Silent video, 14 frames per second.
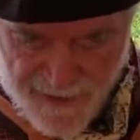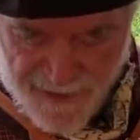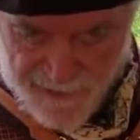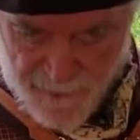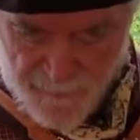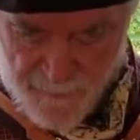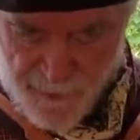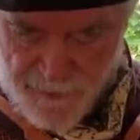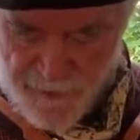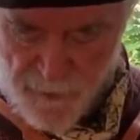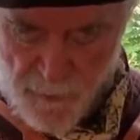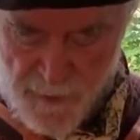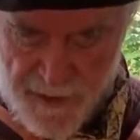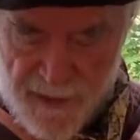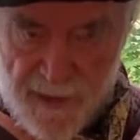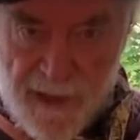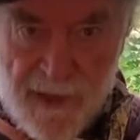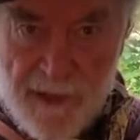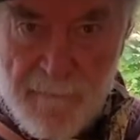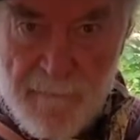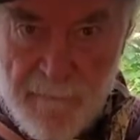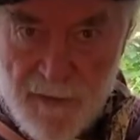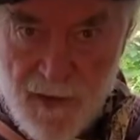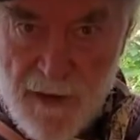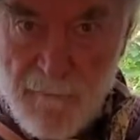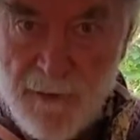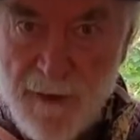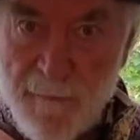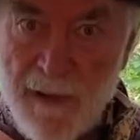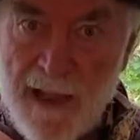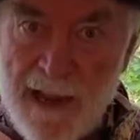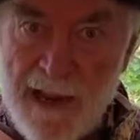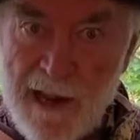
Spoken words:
So a person would generally play